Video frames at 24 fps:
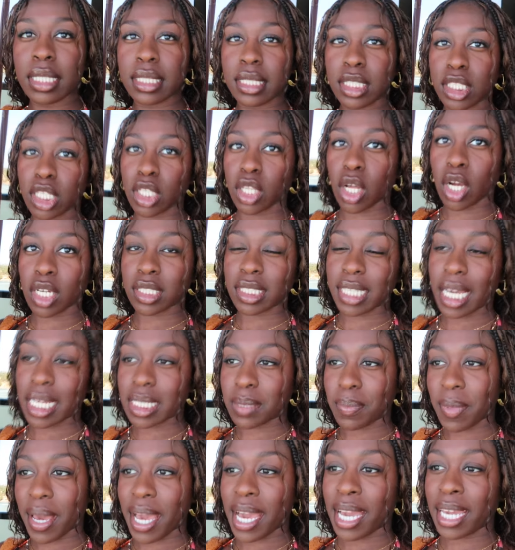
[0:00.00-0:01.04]
to large size
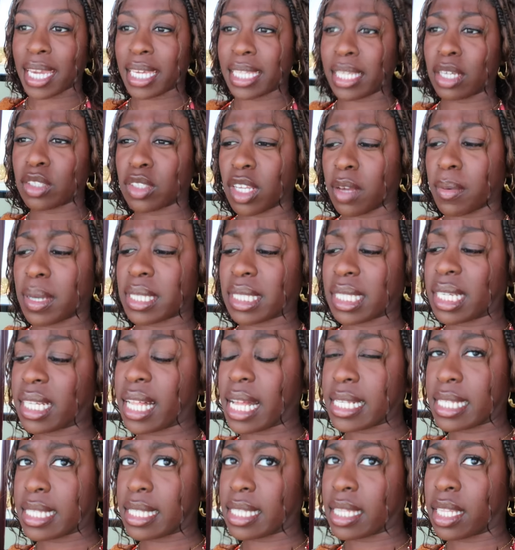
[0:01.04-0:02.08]
bag and I also have my
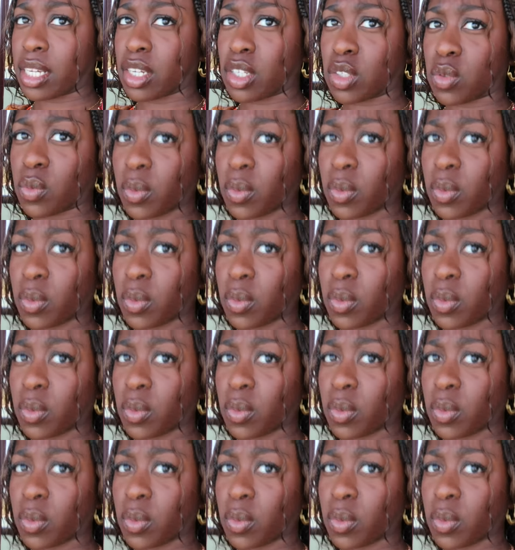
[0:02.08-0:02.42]
sunglasses in there as